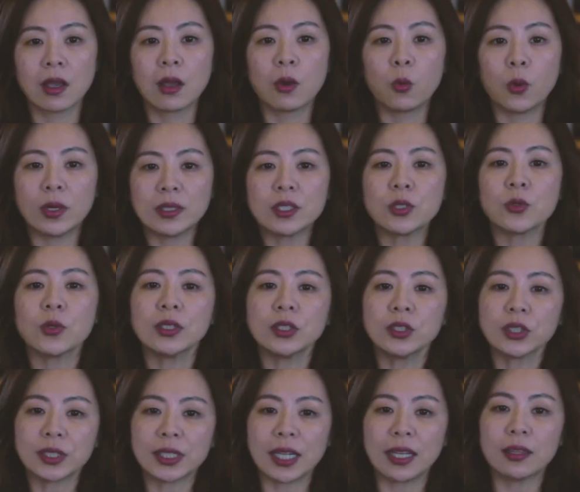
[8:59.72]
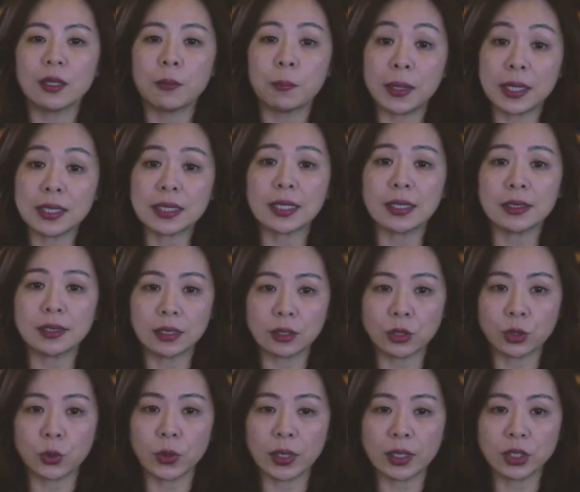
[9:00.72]
Once you understand the baseline
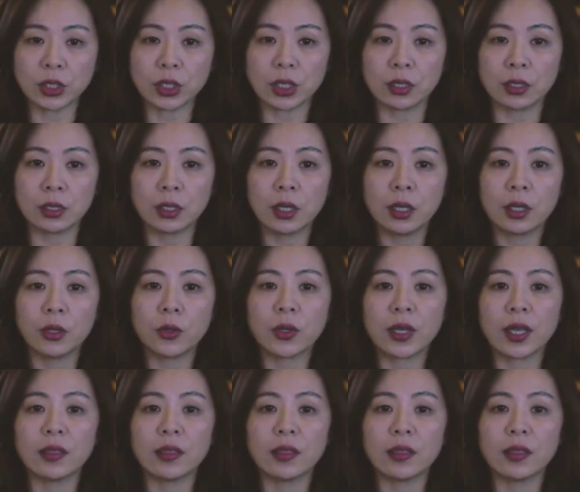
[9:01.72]
situation, you can